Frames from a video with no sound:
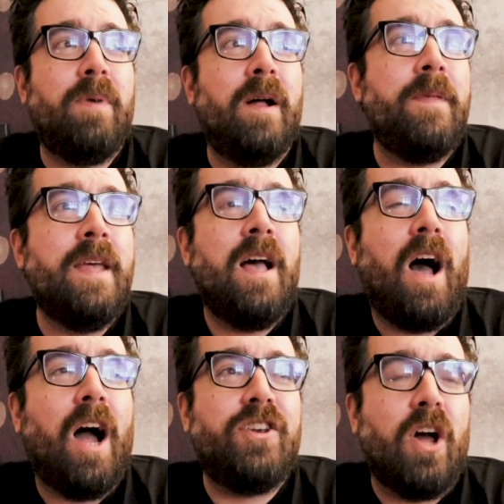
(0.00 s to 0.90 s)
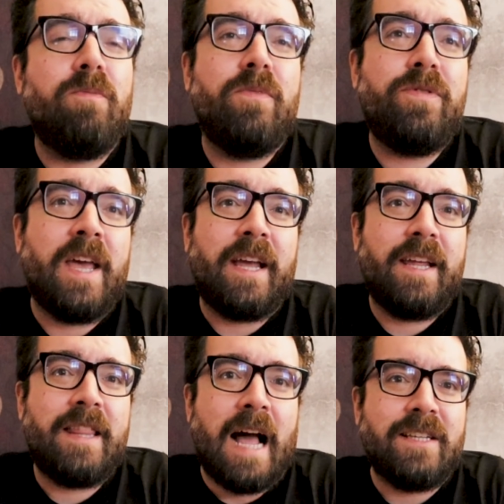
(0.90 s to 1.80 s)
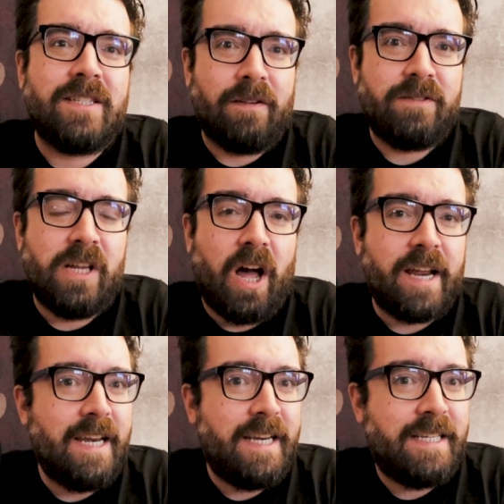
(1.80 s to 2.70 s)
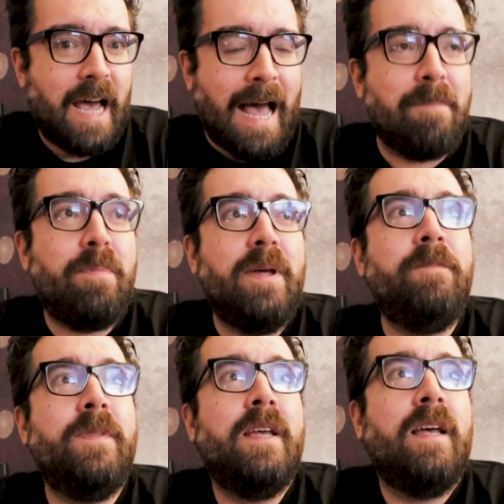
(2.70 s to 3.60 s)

But I don't think that stuff's likely to happen.